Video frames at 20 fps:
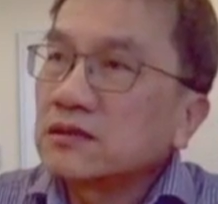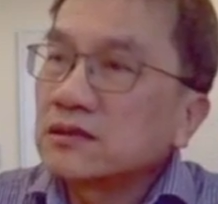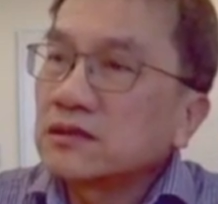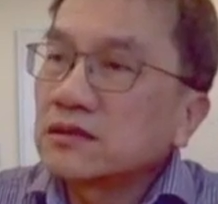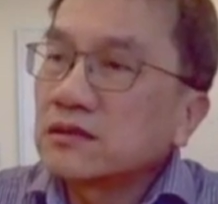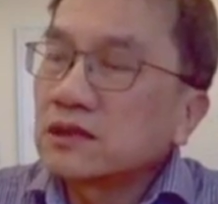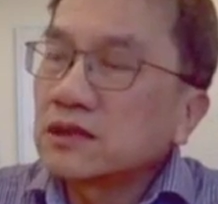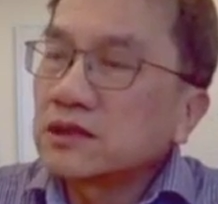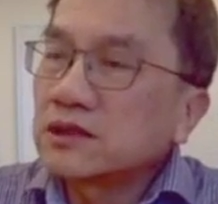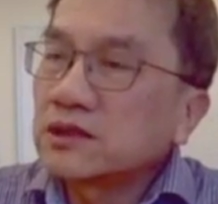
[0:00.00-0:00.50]

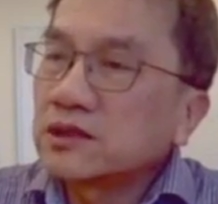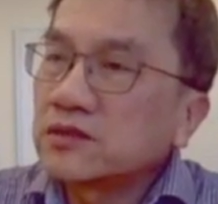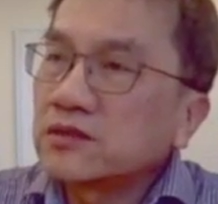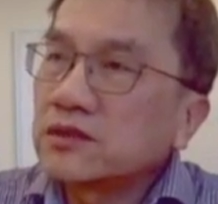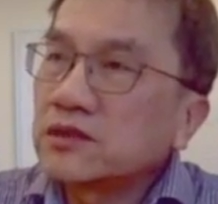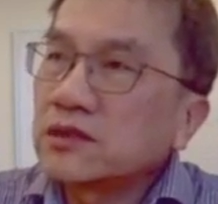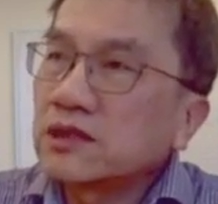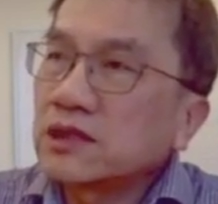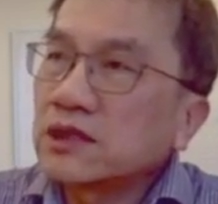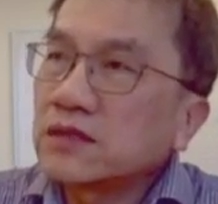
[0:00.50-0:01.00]
So a
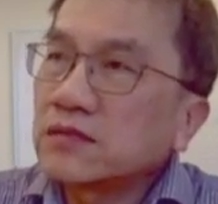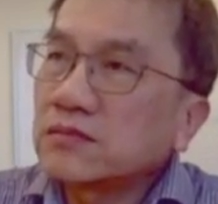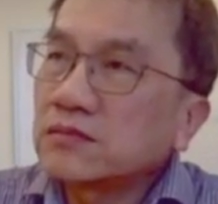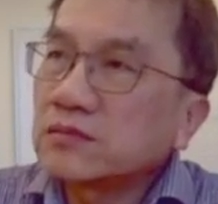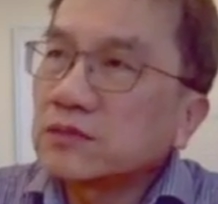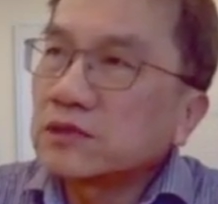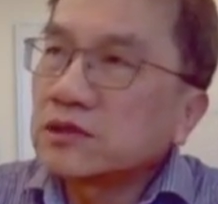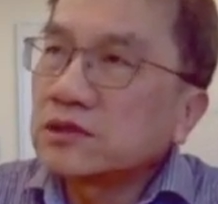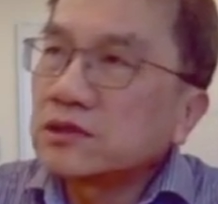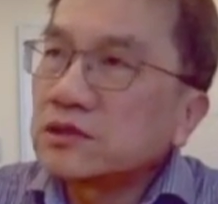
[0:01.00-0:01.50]
student come
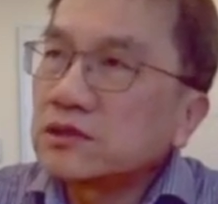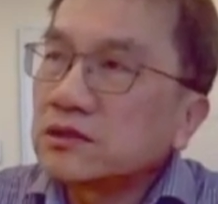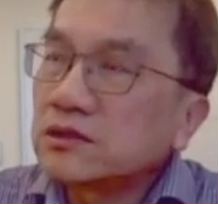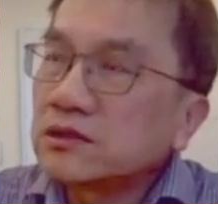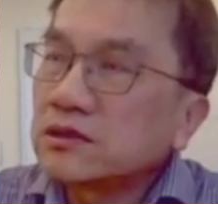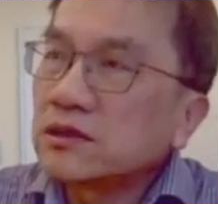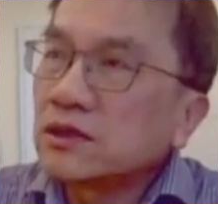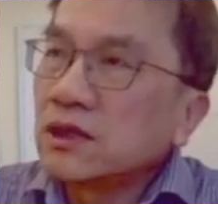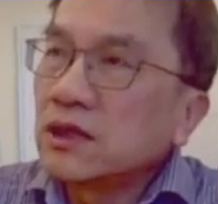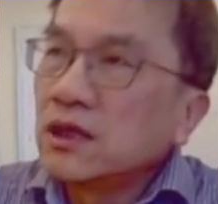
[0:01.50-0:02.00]
here
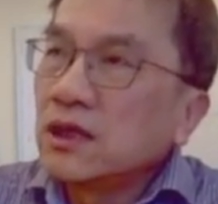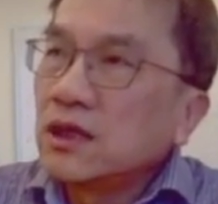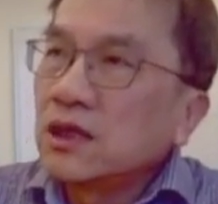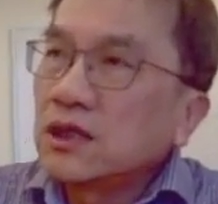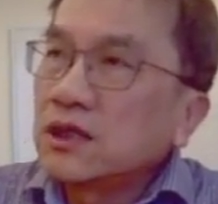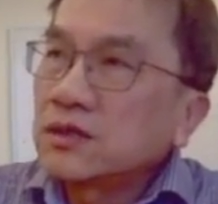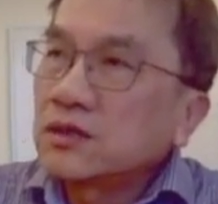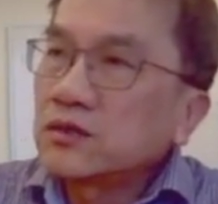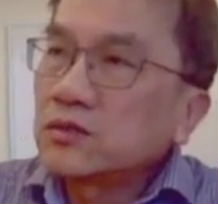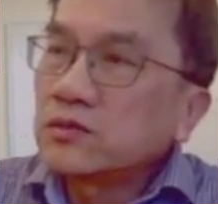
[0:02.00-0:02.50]

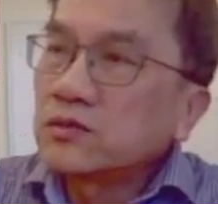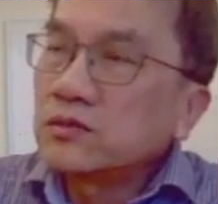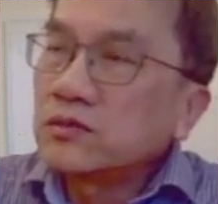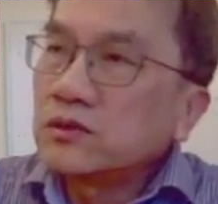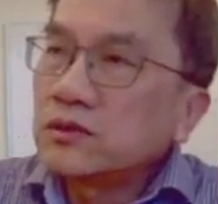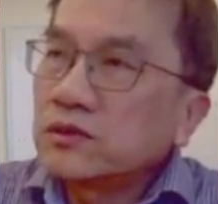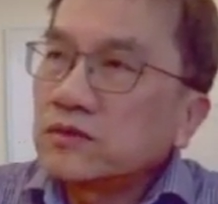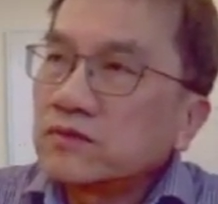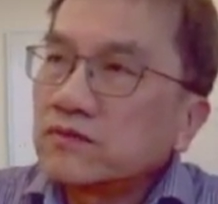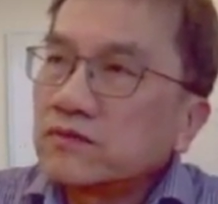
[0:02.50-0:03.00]
to
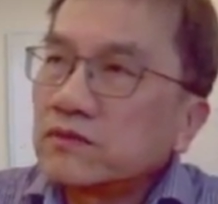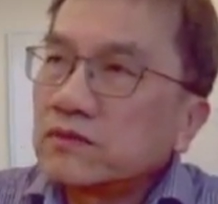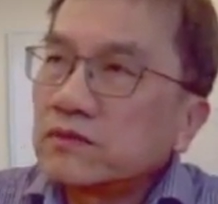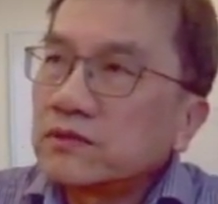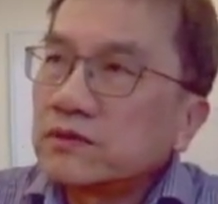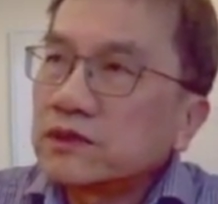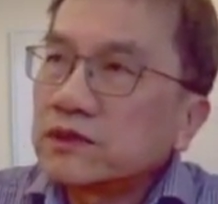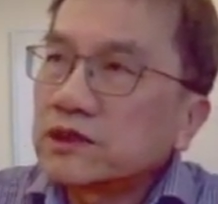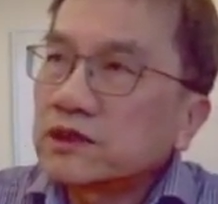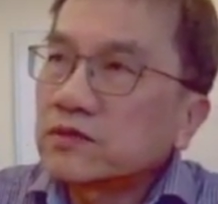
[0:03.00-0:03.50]
work
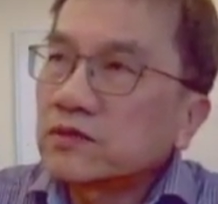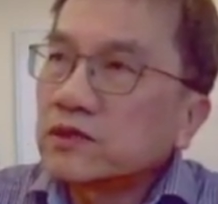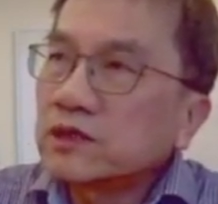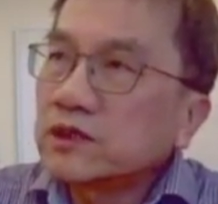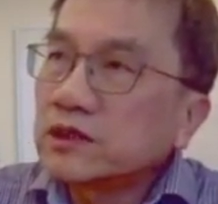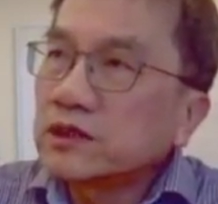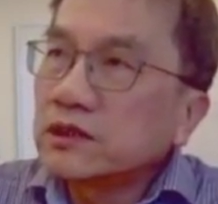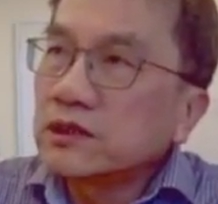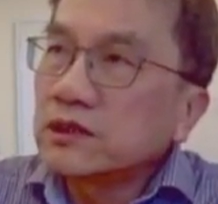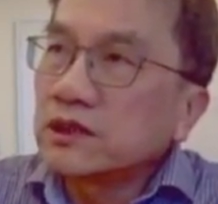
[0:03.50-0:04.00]
for just 1
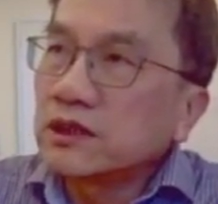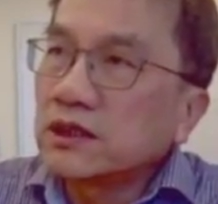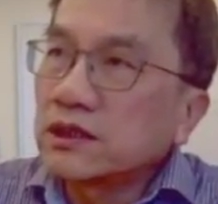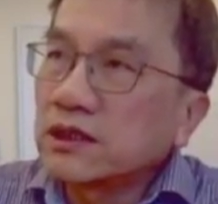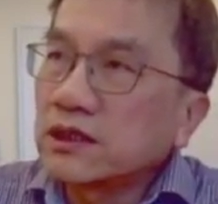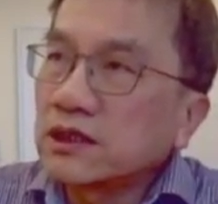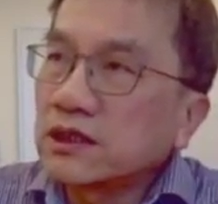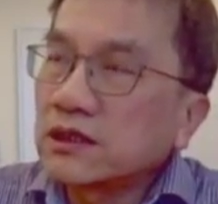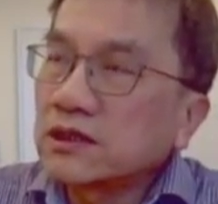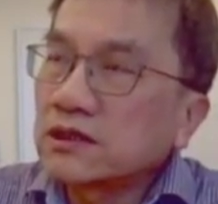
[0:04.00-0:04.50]
year
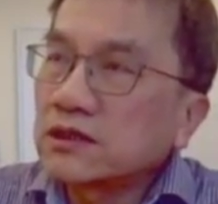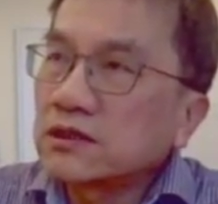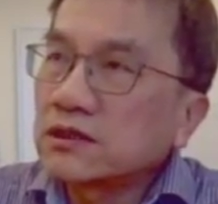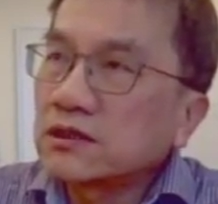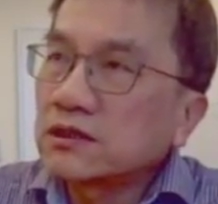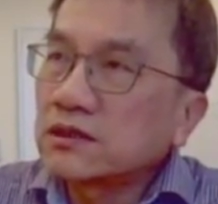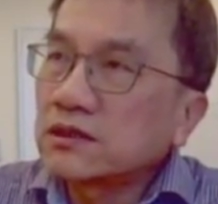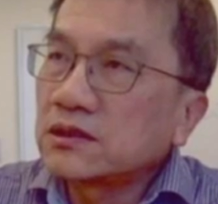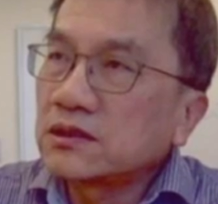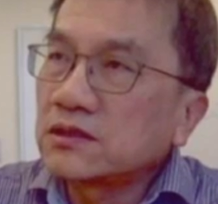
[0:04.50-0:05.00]
and get
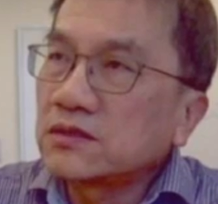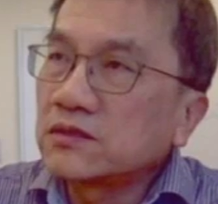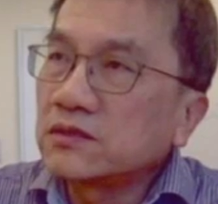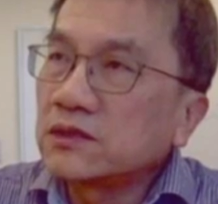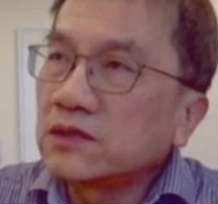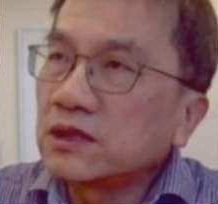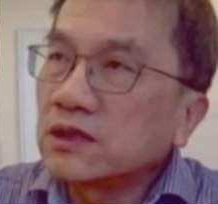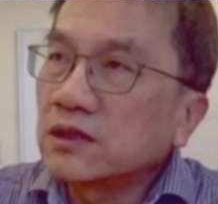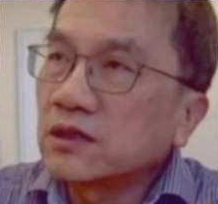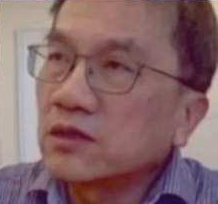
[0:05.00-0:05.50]
a
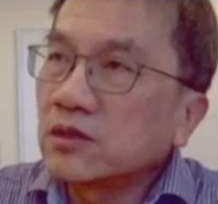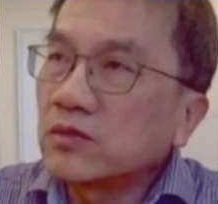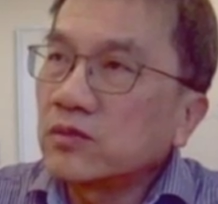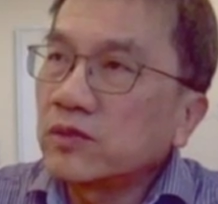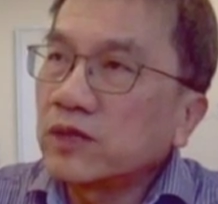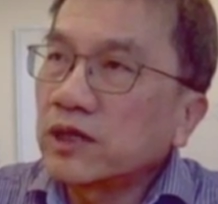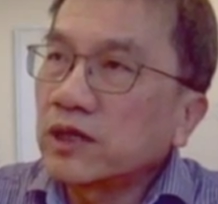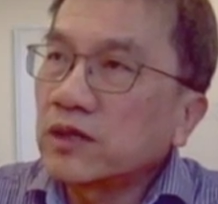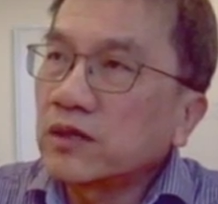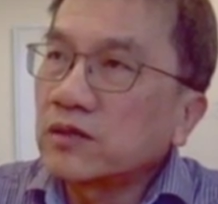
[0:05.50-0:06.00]
degree and go
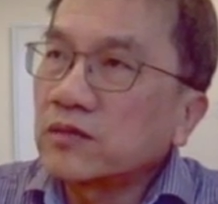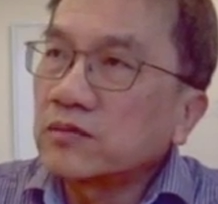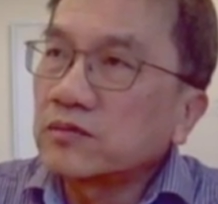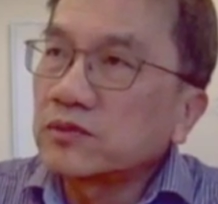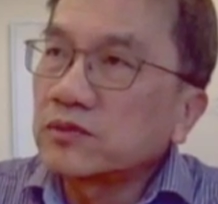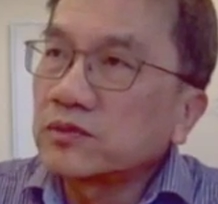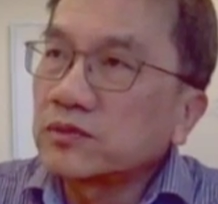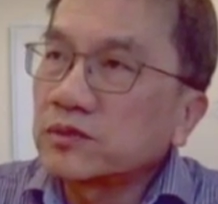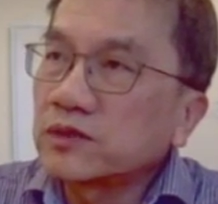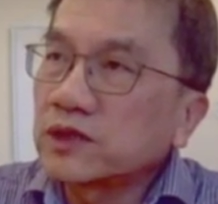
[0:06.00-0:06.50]
back home
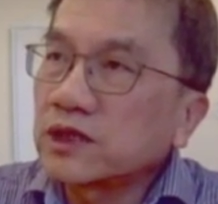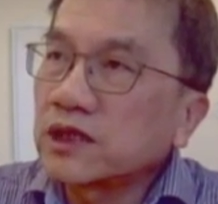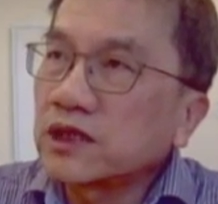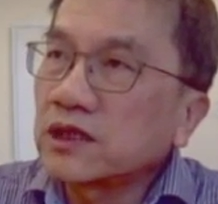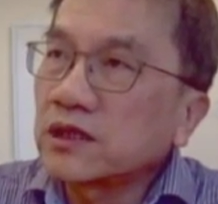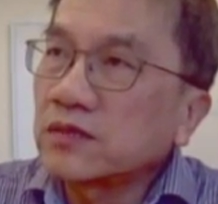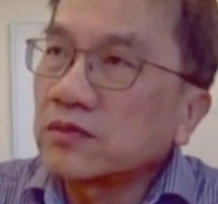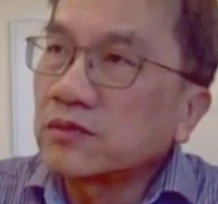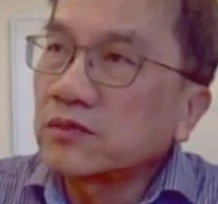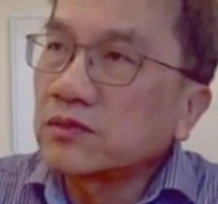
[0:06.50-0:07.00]
to
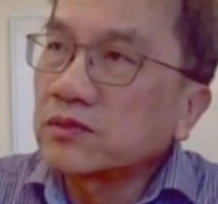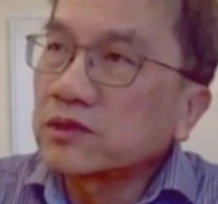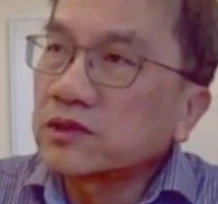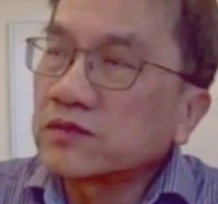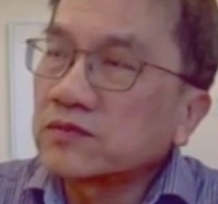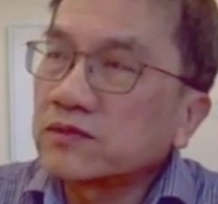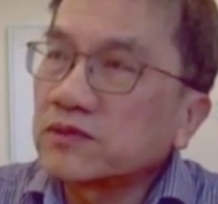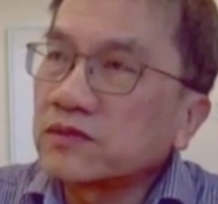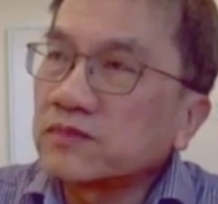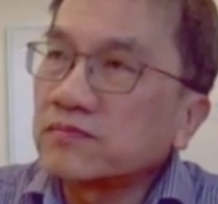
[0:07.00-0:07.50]
China, most
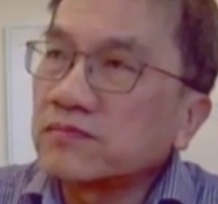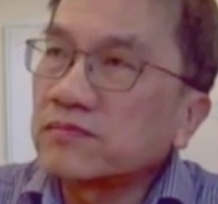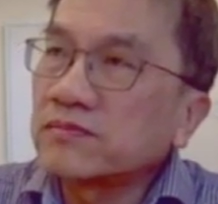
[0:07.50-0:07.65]
of them.